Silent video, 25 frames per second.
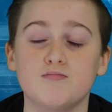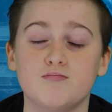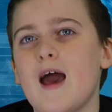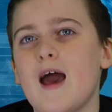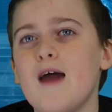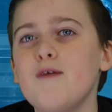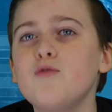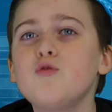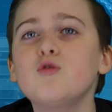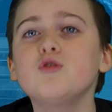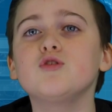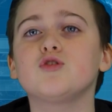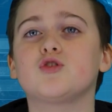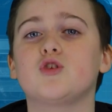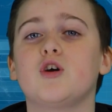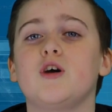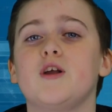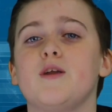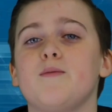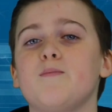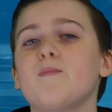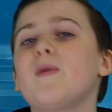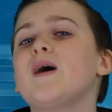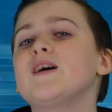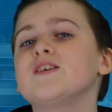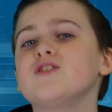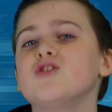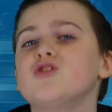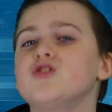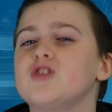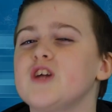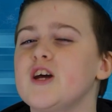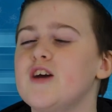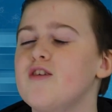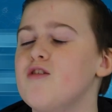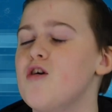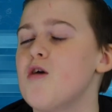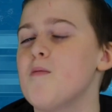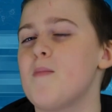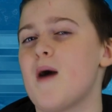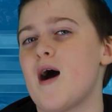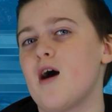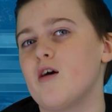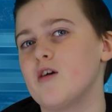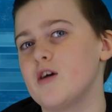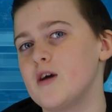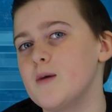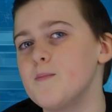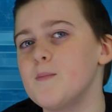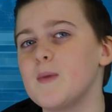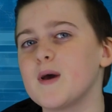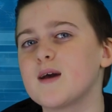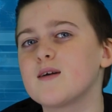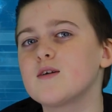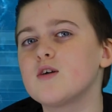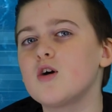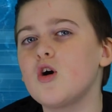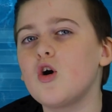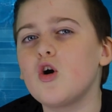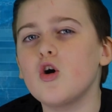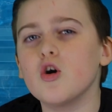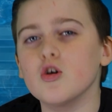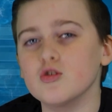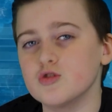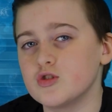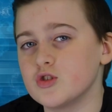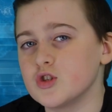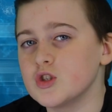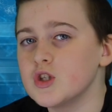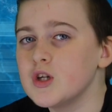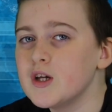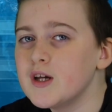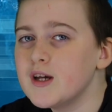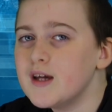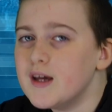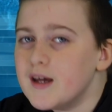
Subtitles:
Everyone's going in mass hysteria about it because